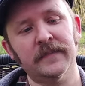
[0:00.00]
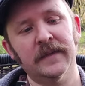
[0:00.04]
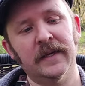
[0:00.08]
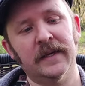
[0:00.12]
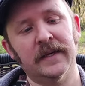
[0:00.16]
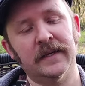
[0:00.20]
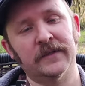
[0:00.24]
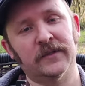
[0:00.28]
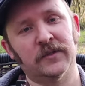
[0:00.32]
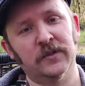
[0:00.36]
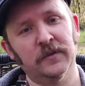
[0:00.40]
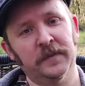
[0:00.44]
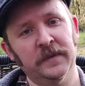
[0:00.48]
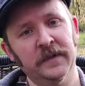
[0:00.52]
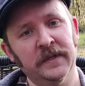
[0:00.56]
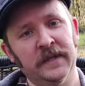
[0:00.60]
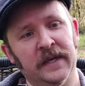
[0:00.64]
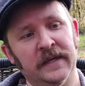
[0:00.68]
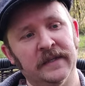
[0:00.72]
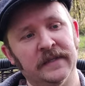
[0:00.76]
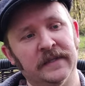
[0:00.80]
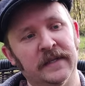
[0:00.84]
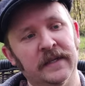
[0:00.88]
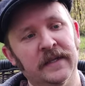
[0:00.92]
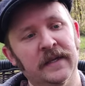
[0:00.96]
that is super
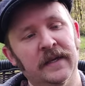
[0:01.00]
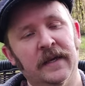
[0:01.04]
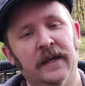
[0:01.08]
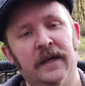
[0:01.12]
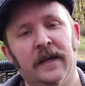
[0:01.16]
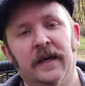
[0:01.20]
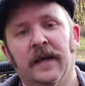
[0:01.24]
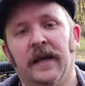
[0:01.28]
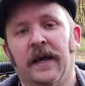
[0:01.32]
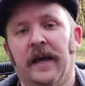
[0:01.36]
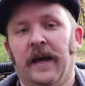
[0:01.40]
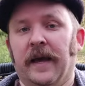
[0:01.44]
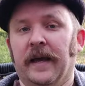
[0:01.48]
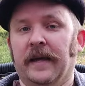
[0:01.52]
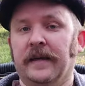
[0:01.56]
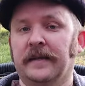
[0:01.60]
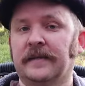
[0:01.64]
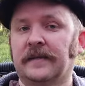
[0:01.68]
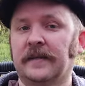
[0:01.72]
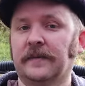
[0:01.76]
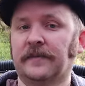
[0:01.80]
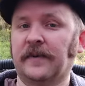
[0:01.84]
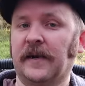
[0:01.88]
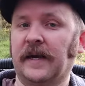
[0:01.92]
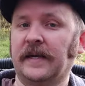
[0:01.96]
tasty
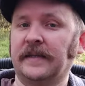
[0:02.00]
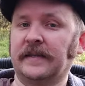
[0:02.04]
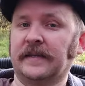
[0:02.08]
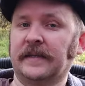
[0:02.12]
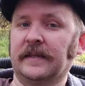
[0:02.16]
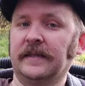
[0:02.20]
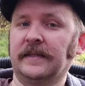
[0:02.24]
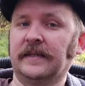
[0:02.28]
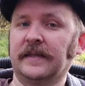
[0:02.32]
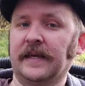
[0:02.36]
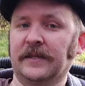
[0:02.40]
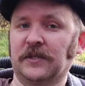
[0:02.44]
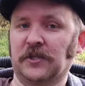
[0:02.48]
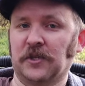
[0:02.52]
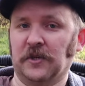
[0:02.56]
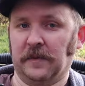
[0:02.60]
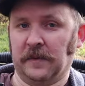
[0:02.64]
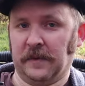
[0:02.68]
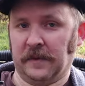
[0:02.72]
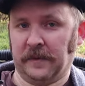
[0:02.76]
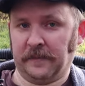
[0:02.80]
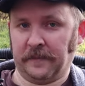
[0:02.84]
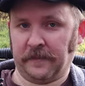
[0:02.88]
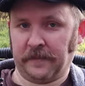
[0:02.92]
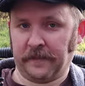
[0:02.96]
and surprisingly
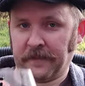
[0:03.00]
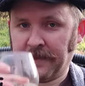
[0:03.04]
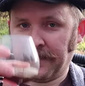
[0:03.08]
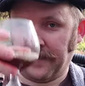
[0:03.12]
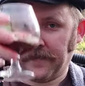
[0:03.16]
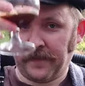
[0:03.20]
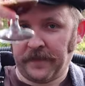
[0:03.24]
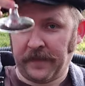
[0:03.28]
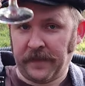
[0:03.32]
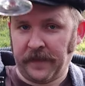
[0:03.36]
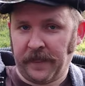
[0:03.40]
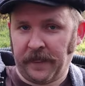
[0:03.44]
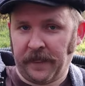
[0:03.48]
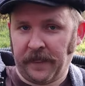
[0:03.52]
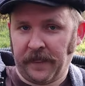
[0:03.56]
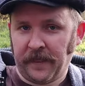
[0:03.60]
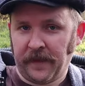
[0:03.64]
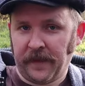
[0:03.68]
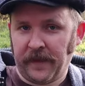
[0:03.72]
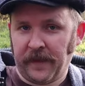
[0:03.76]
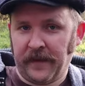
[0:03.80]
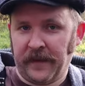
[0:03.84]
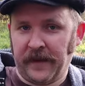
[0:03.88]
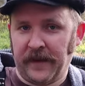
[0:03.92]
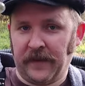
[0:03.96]
sessionable.
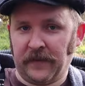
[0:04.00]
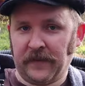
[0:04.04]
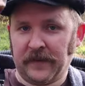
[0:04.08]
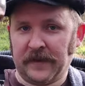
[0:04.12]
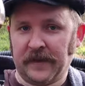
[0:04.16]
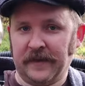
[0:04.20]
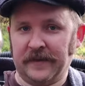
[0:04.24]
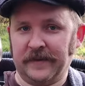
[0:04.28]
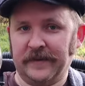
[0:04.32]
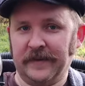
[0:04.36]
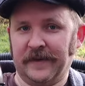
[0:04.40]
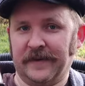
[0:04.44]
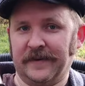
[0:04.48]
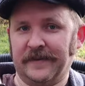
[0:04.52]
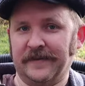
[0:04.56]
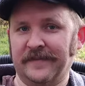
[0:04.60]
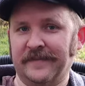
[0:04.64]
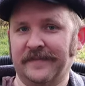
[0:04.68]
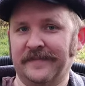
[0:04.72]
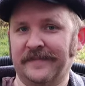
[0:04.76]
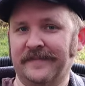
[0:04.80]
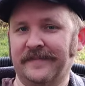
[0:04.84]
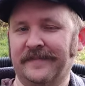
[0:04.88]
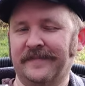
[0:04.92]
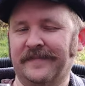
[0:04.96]
And I will catch y'all
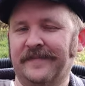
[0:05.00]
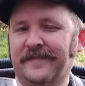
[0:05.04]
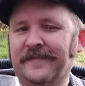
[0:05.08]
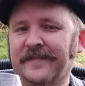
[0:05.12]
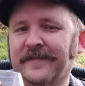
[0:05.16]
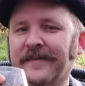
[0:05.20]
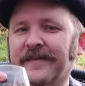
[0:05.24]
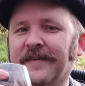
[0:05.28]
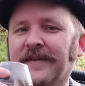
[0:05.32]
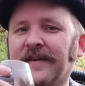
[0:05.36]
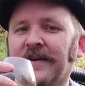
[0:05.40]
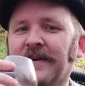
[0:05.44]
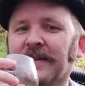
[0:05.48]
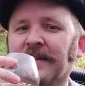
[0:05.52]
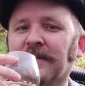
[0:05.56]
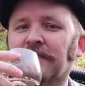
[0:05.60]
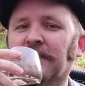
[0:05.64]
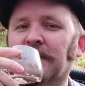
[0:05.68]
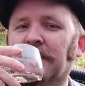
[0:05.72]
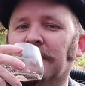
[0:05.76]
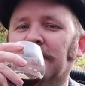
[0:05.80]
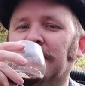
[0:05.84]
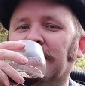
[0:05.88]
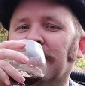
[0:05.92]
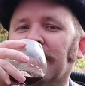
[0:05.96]
on the
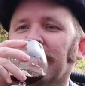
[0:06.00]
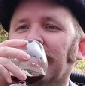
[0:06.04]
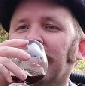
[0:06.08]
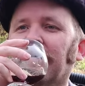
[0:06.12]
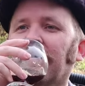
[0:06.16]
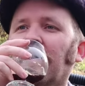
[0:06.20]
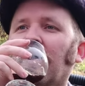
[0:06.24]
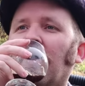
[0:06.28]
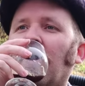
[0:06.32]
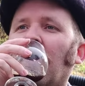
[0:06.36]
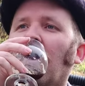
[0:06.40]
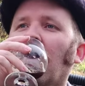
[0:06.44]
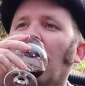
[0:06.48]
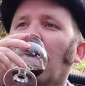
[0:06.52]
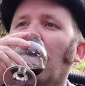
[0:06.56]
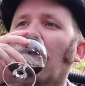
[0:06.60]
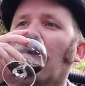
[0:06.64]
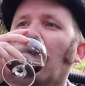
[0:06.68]
flip side.